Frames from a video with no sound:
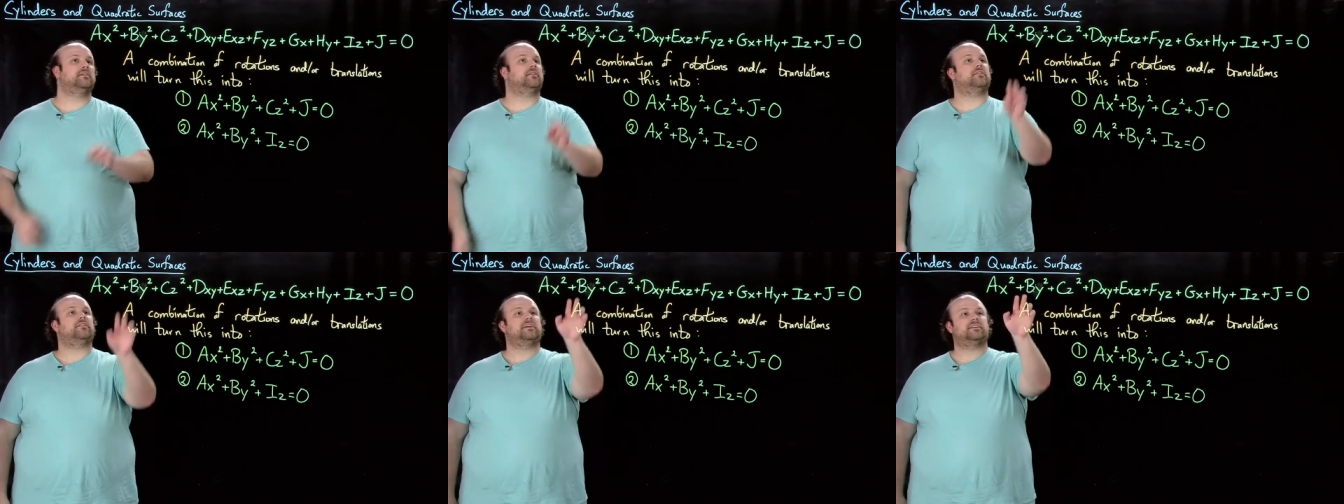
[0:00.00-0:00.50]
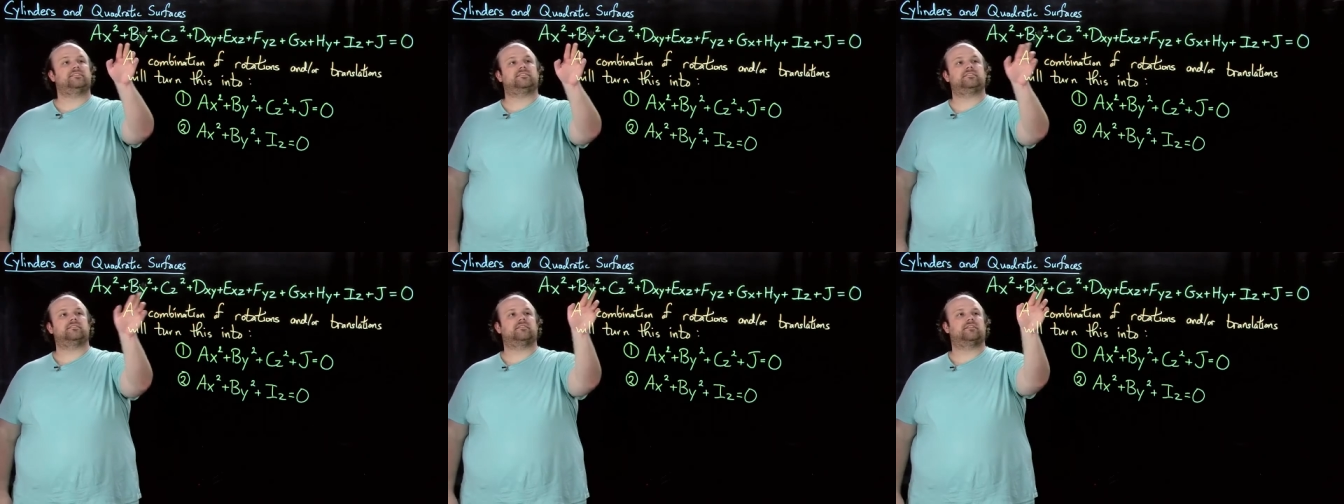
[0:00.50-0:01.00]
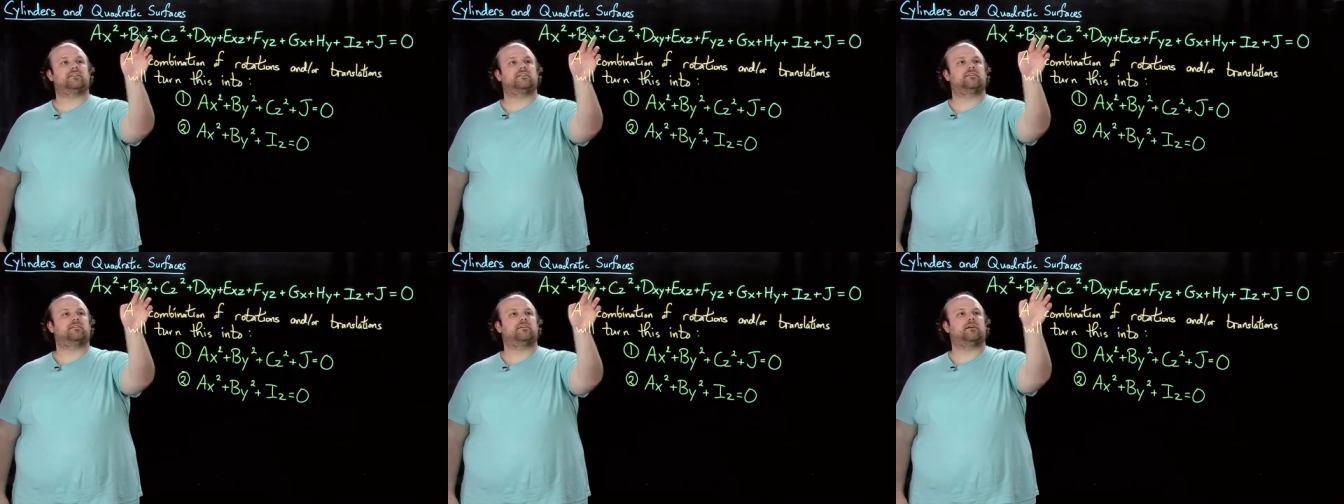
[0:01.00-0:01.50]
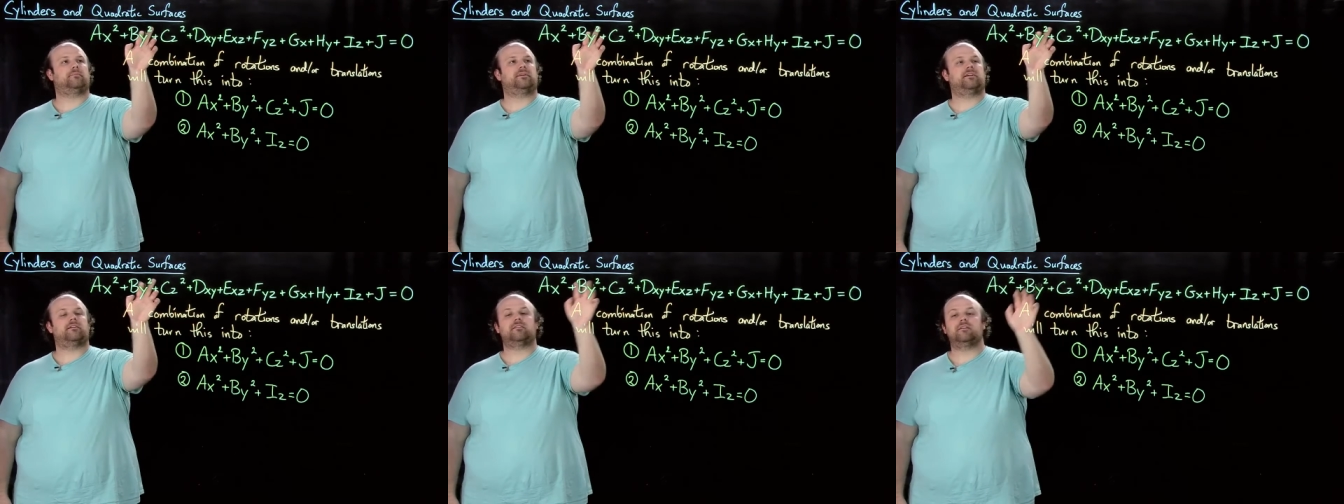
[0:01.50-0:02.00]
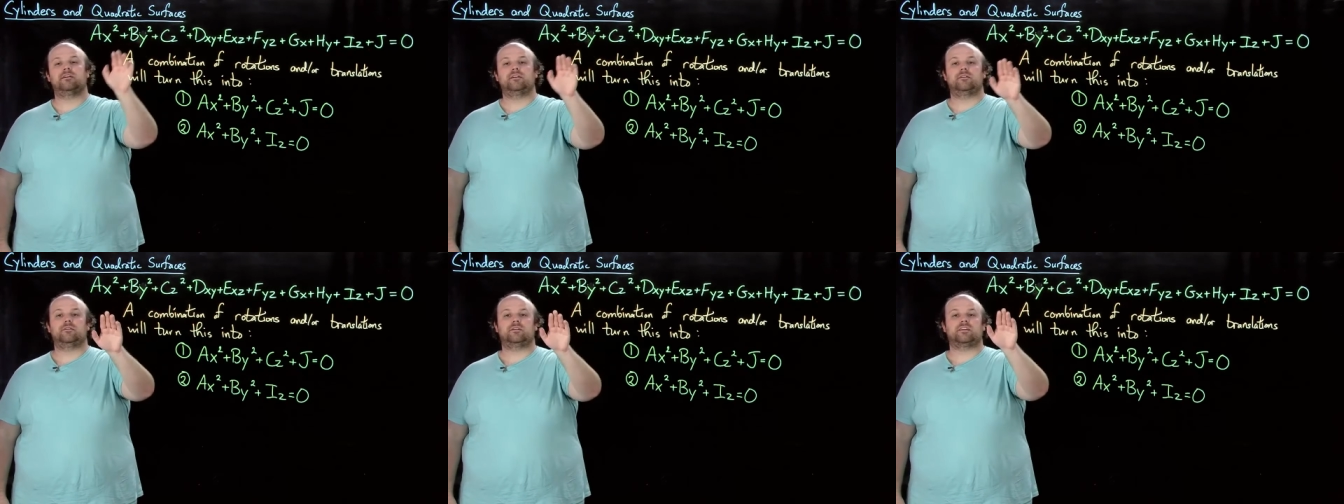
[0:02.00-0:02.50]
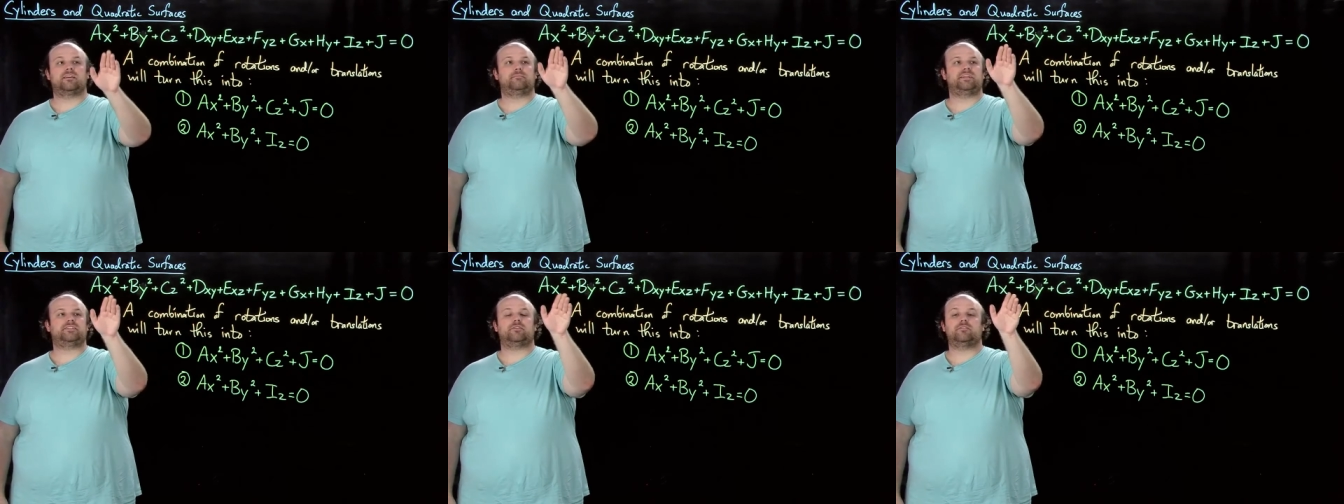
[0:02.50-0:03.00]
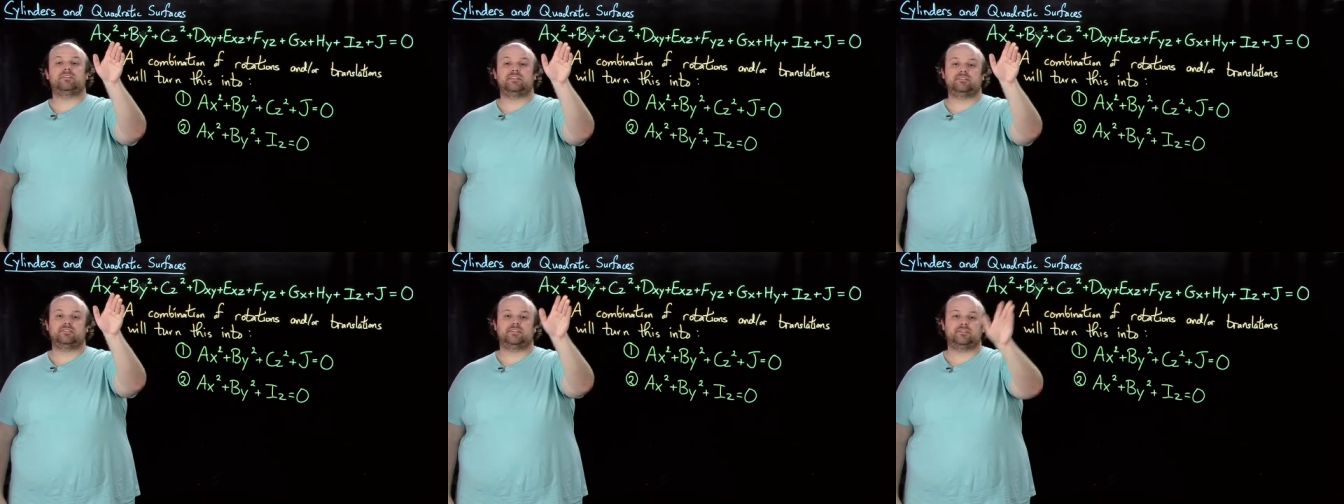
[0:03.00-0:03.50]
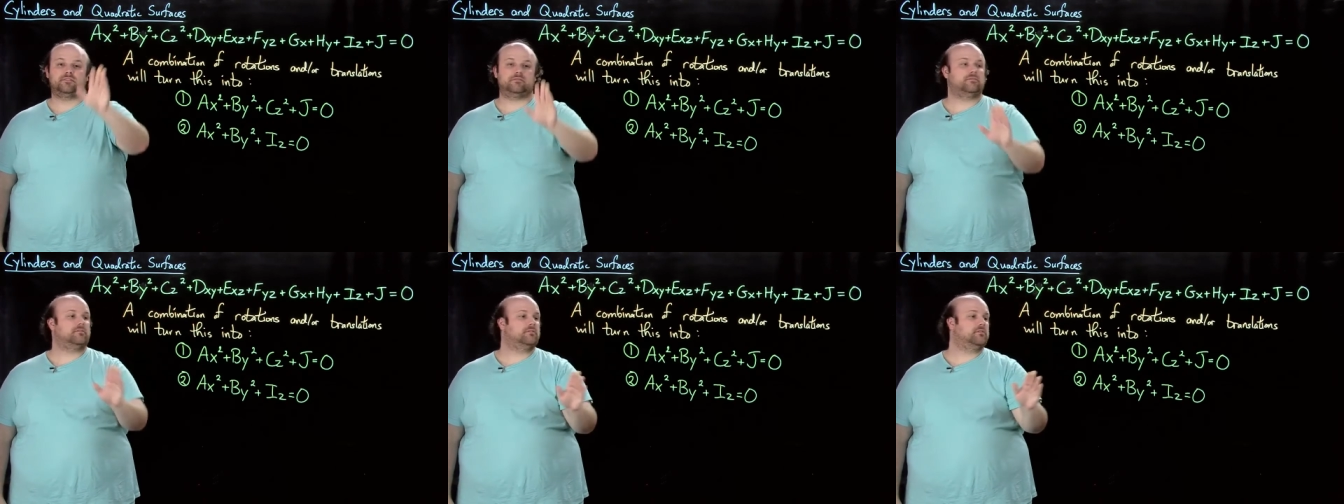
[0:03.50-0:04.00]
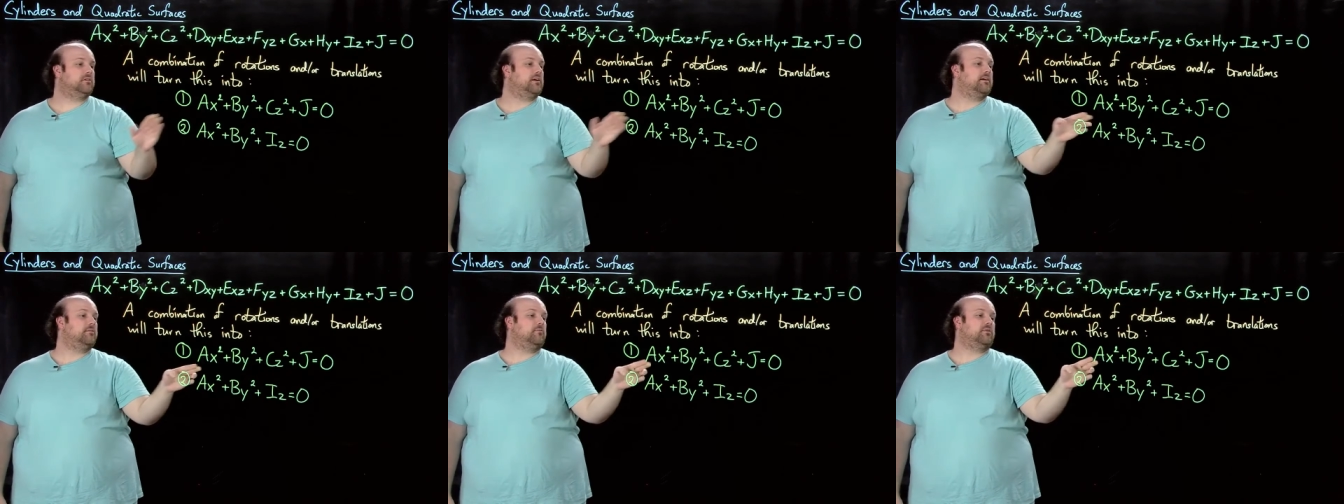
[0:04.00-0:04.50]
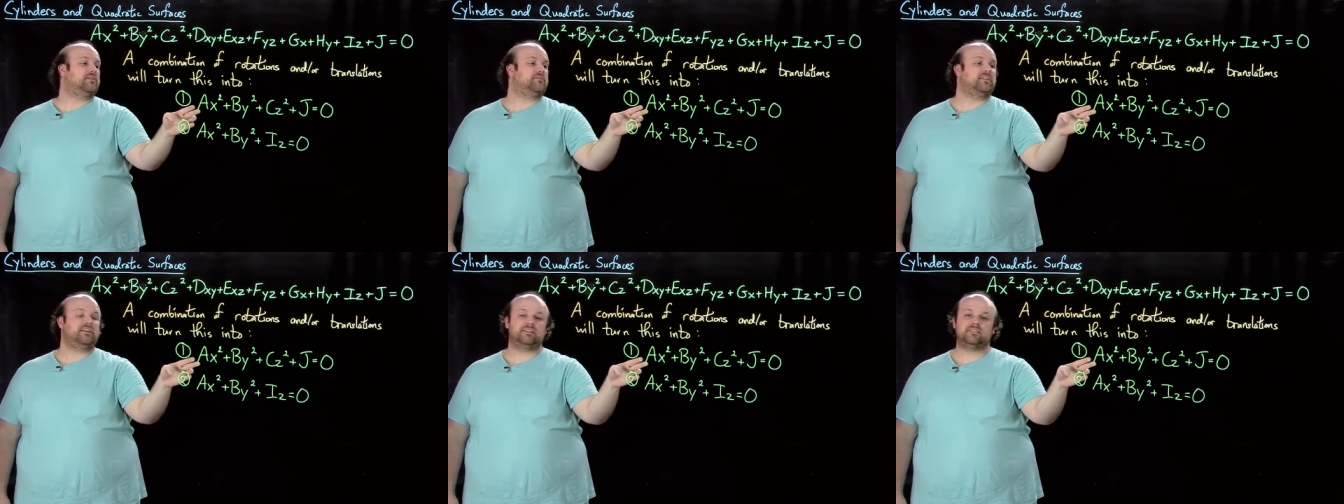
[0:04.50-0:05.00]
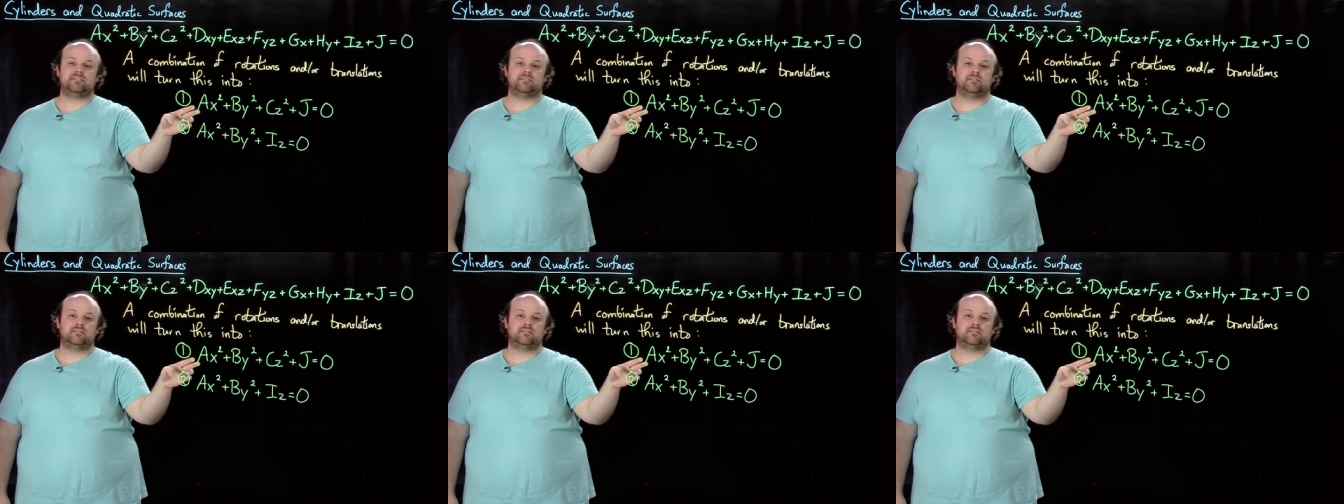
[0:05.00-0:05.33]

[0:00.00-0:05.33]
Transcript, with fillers: this up here can be turned into one of these